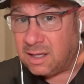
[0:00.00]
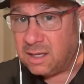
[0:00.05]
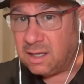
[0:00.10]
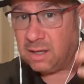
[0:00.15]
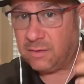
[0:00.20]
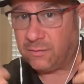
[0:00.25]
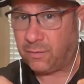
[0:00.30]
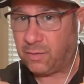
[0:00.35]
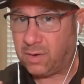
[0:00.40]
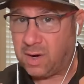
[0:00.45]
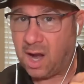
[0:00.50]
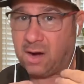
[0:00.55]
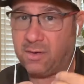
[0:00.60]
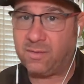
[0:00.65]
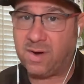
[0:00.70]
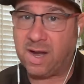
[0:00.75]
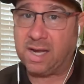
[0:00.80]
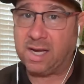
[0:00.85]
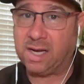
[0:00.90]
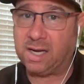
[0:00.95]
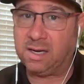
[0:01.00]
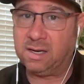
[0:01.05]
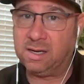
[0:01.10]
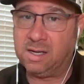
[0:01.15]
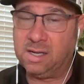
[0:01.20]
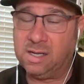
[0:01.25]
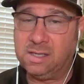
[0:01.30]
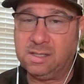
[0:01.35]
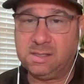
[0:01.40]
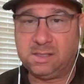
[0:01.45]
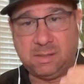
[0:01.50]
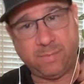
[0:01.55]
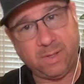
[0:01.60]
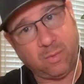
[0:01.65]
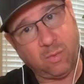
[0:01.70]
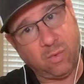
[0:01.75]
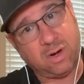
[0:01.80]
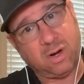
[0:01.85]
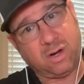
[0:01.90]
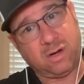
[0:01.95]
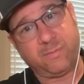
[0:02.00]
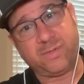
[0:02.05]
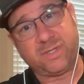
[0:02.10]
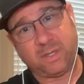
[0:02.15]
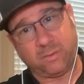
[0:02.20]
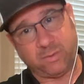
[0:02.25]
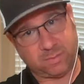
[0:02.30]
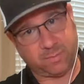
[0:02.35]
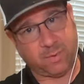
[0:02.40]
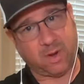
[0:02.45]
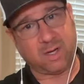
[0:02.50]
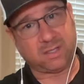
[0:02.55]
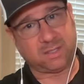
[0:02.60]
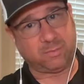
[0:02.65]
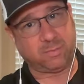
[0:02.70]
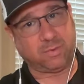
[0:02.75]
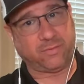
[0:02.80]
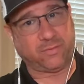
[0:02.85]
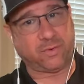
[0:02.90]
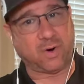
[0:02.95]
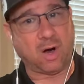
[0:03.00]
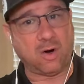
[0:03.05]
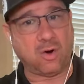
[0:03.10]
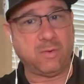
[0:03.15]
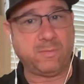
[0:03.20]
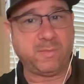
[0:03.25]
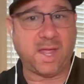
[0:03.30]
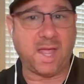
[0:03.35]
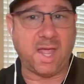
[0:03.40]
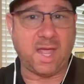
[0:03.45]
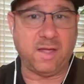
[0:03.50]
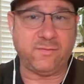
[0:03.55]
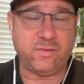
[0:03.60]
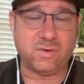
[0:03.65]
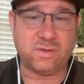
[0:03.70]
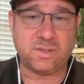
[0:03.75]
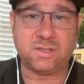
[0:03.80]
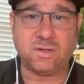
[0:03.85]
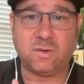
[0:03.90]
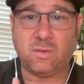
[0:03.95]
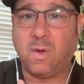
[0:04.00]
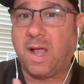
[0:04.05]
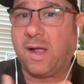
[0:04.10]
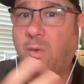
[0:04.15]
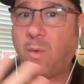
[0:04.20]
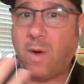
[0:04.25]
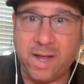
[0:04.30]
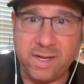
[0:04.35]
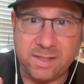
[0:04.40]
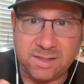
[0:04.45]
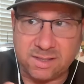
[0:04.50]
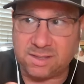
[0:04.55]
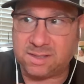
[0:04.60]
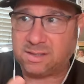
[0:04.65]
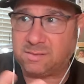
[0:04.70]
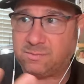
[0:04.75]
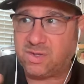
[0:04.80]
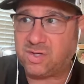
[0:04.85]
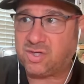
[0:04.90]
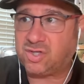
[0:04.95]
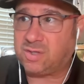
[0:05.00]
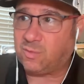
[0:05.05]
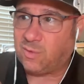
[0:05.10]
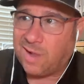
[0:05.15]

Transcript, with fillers: if we're not ready to be 100% responsible for our own behavior. So like, why is this a mission?